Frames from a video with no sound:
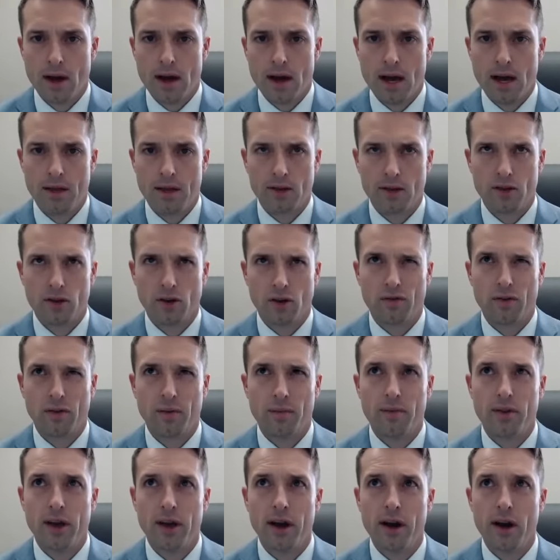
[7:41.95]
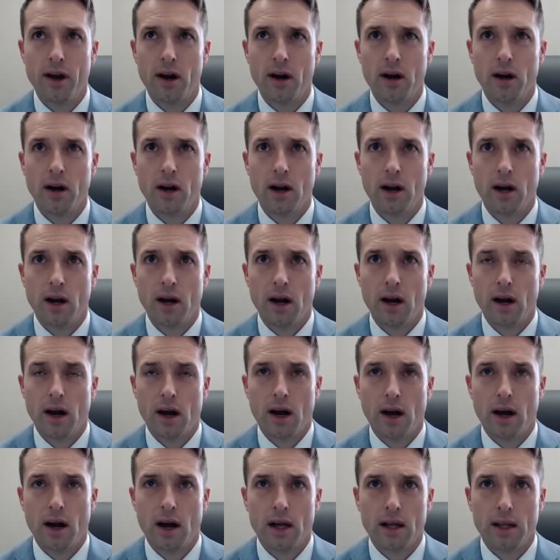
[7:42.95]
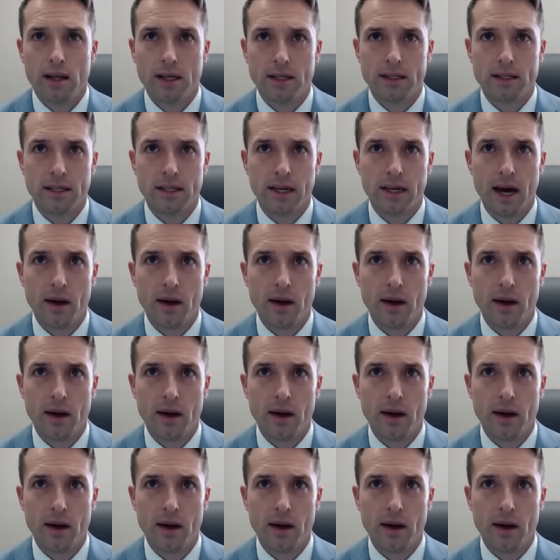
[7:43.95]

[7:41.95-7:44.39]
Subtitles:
And so from there, let's see,